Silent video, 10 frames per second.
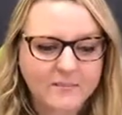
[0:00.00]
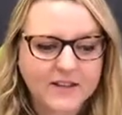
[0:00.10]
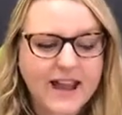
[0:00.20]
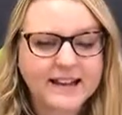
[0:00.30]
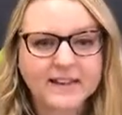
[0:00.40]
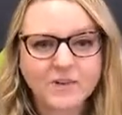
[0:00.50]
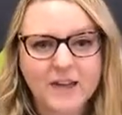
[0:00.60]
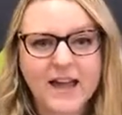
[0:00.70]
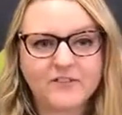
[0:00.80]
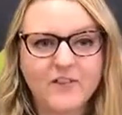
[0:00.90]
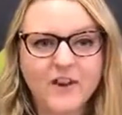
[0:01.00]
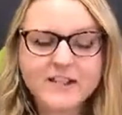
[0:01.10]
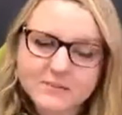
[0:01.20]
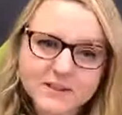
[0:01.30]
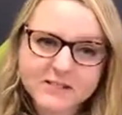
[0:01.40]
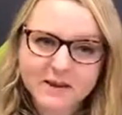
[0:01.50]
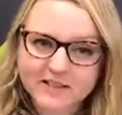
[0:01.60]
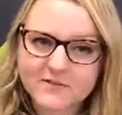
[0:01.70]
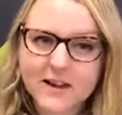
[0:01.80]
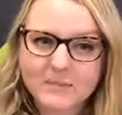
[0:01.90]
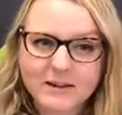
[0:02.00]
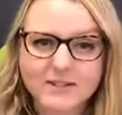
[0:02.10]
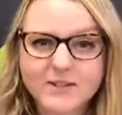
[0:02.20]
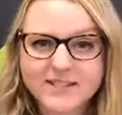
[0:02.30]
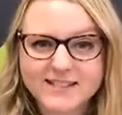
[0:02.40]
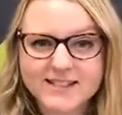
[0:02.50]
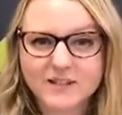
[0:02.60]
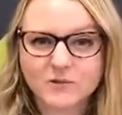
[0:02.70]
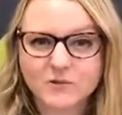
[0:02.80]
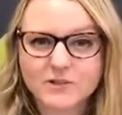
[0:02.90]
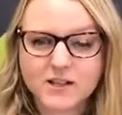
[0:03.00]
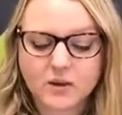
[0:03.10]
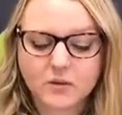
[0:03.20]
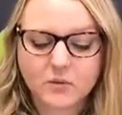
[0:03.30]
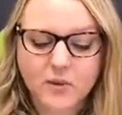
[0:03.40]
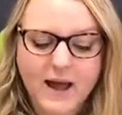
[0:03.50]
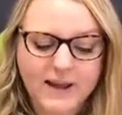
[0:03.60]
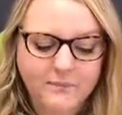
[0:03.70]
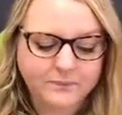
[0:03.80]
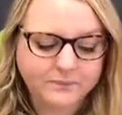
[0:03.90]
gaining all that advice, but it's about developing those skills along the way.